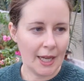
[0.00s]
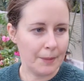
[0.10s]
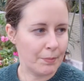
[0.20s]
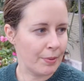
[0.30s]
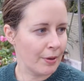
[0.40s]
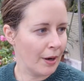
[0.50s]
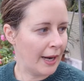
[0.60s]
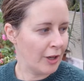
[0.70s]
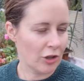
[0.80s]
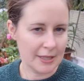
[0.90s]

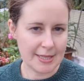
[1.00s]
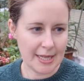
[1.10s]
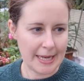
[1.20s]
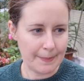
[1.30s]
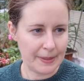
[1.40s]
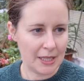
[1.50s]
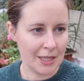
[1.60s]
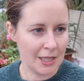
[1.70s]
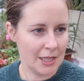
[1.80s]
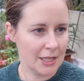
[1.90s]
priority
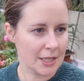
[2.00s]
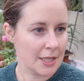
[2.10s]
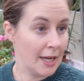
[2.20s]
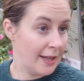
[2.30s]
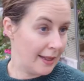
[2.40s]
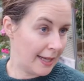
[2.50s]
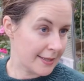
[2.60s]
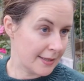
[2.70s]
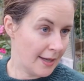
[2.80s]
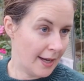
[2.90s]
because
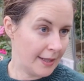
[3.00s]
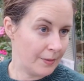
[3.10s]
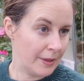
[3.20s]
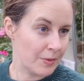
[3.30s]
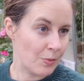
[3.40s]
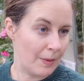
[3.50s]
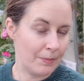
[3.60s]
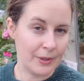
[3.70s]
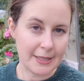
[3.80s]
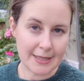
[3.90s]
last night it was
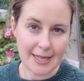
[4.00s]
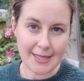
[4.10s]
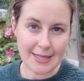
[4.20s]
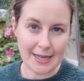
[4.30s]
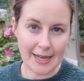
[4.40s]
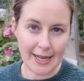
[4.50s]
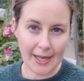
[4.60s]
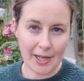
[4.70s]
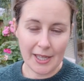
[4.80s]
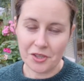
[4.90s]
1.6 in here.
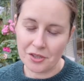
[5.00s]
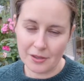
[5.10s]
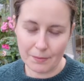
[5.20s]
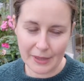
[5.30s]
Shouldn't be